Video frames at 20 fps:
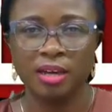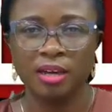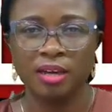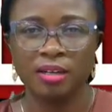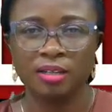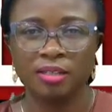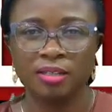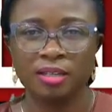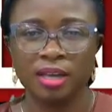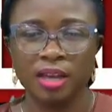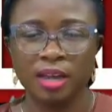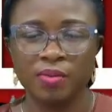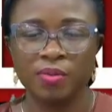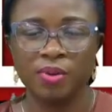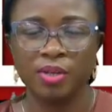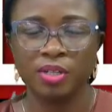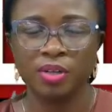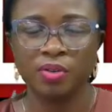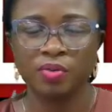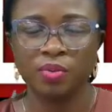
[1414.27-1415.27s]
Sahel
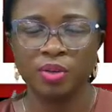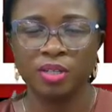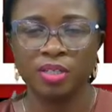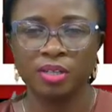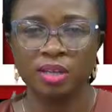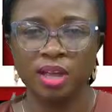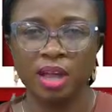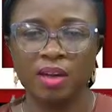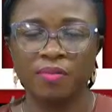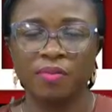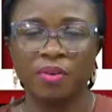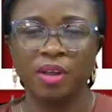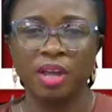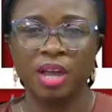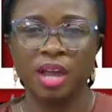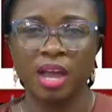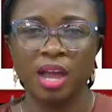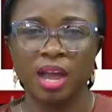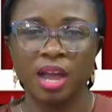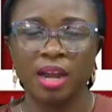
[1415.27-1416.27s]
region of West
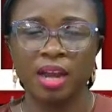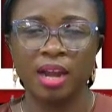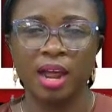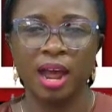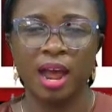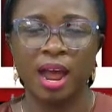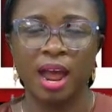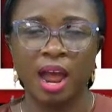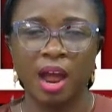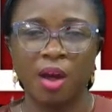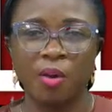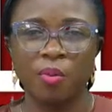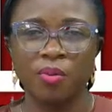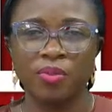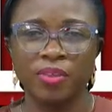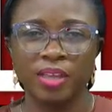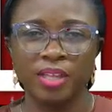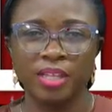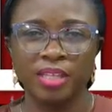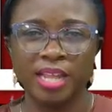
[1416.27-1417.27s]
Africa and how
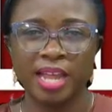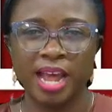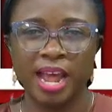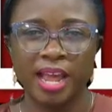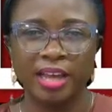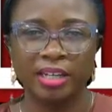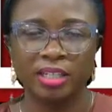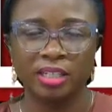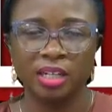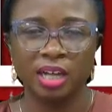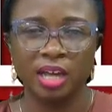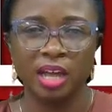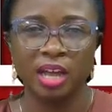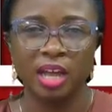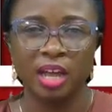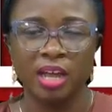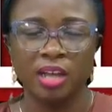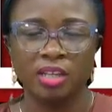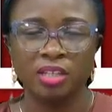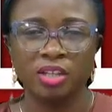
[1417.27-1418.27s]
the Daesh
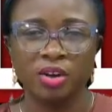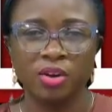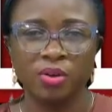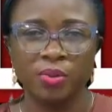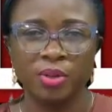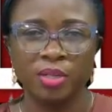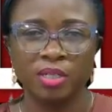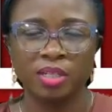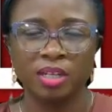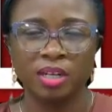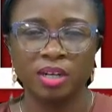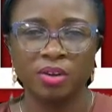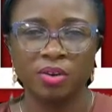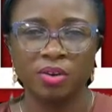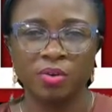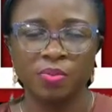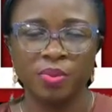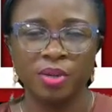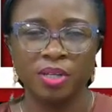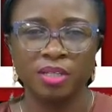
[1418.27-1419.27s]
terrorist
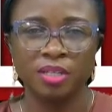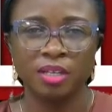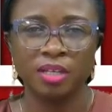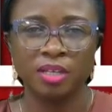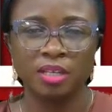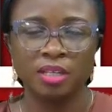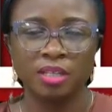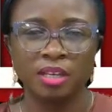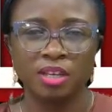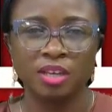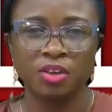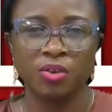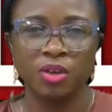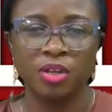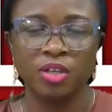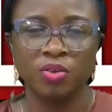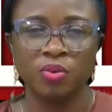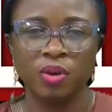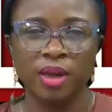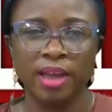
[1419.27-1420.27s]
group is
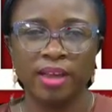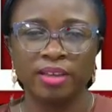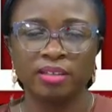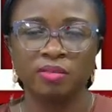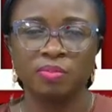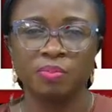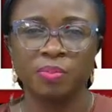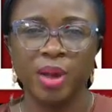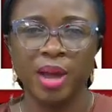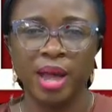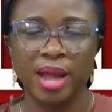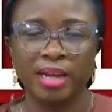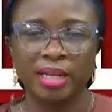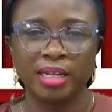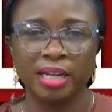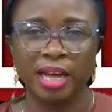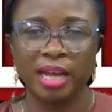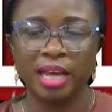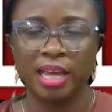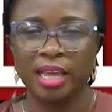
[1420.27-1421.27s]
continuing to
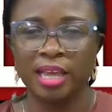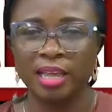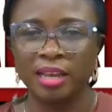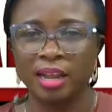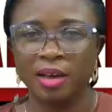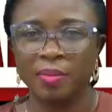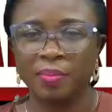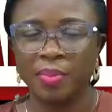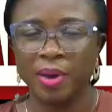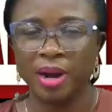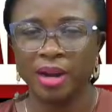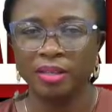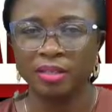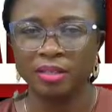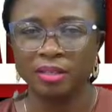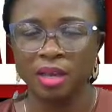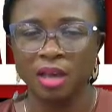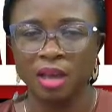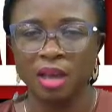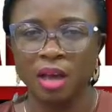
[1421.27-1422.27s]
expand in
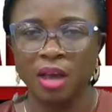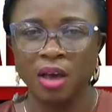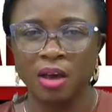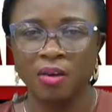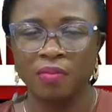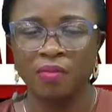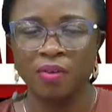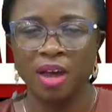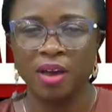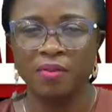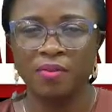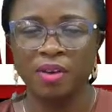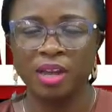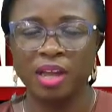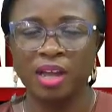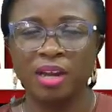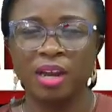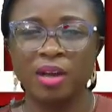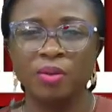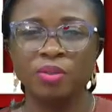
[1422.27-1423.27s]
parts of
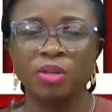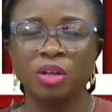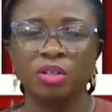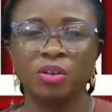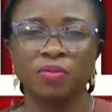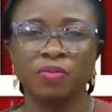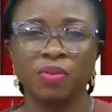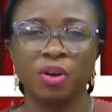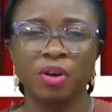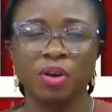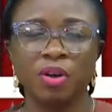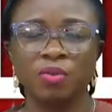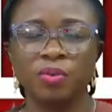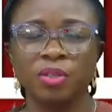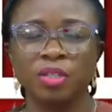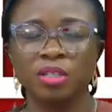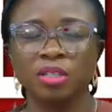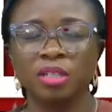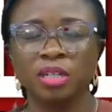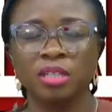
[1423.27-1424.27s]
Africa. Now, Dr. FONGOD,
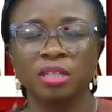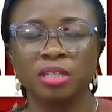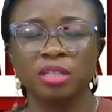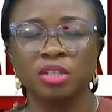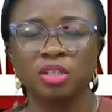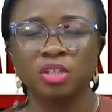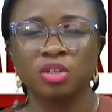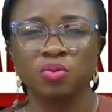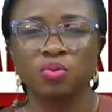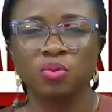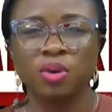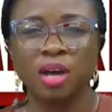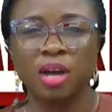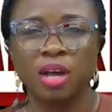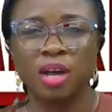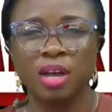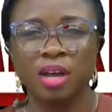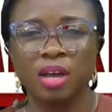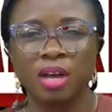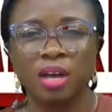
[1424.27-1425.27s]
we just listened
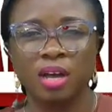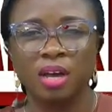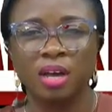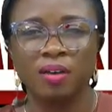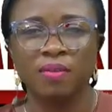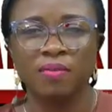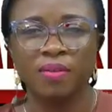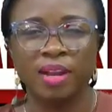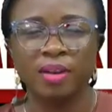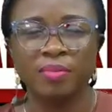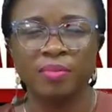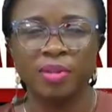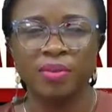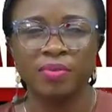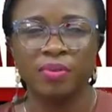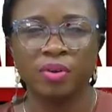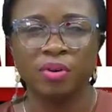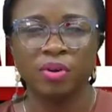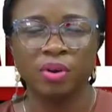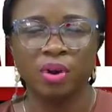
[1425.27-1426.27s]
to Vladimir
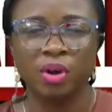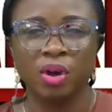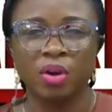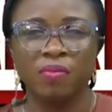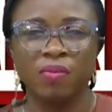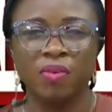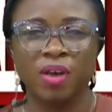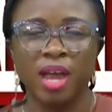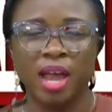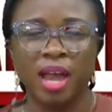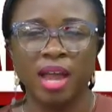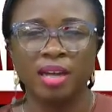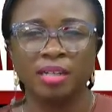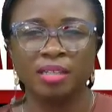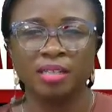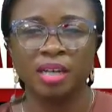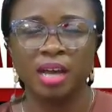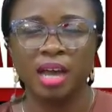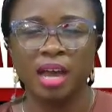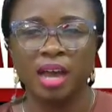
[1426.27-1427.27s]
Voronkov
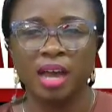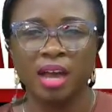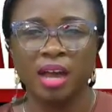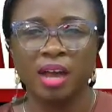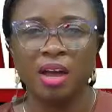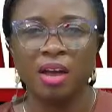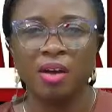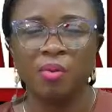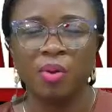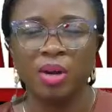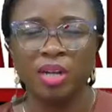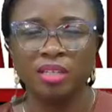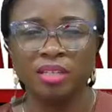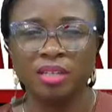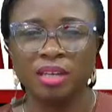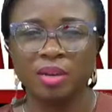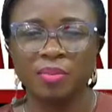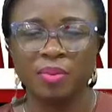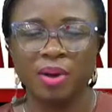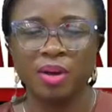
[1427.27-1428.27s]
and what he
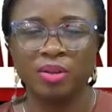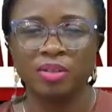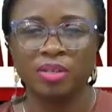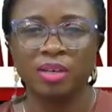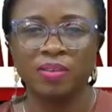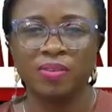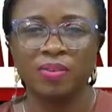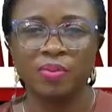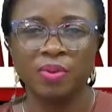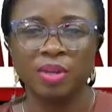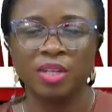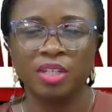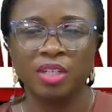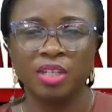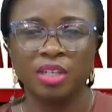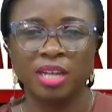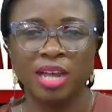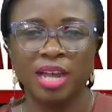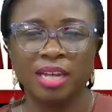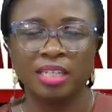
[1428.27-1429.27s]
said about the
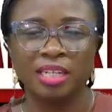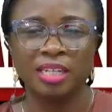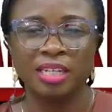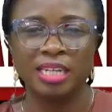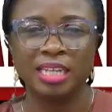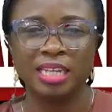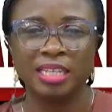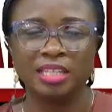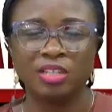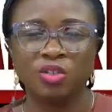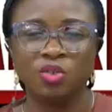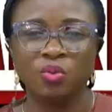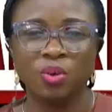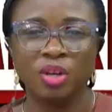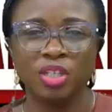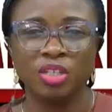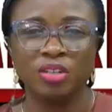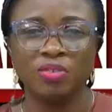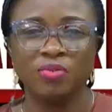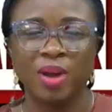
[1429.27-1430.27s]
region, that the
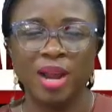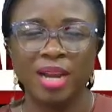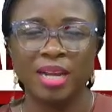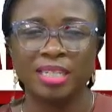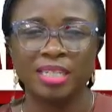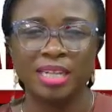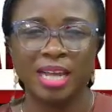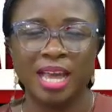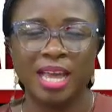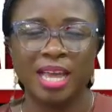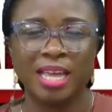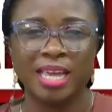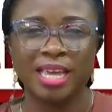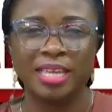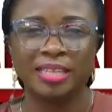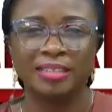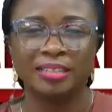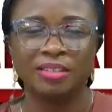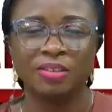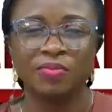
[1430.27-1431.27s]
situation right there
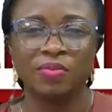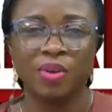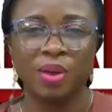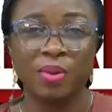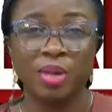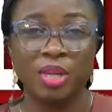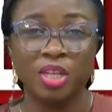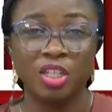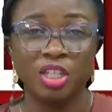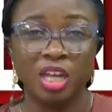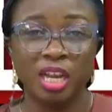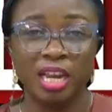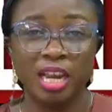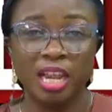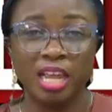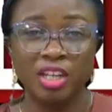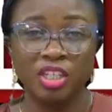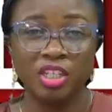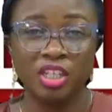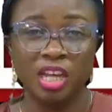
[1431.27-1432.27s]
is still very
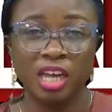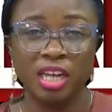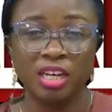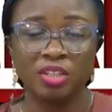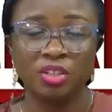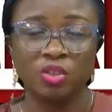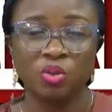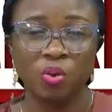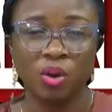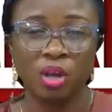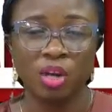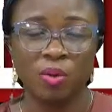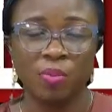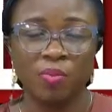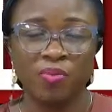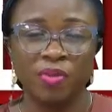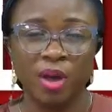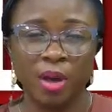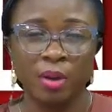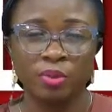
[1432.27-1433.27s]
challenging, and is talking
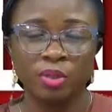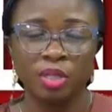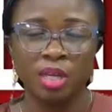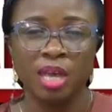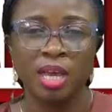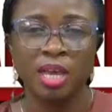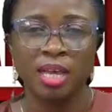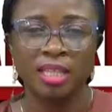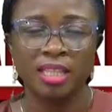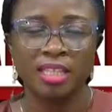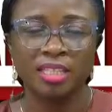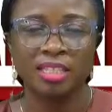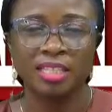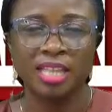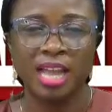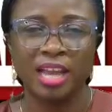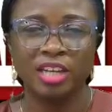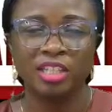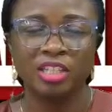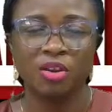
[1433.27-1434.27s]
about this
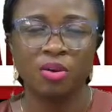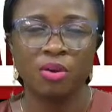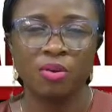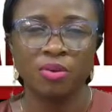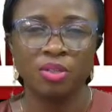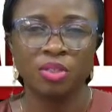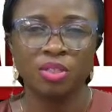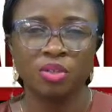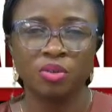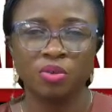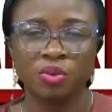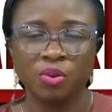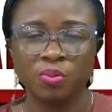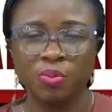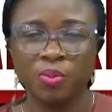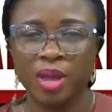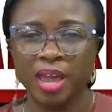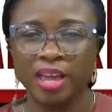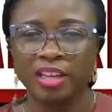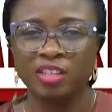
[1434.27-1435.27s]
Daesh terrorist
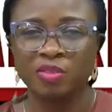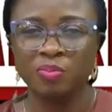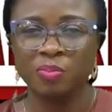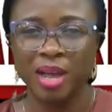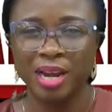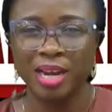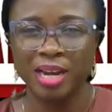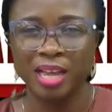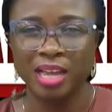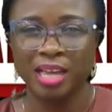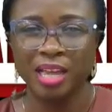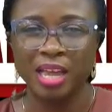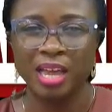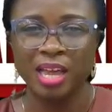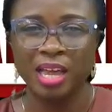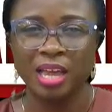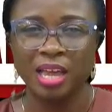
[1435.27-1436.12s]
group expanding.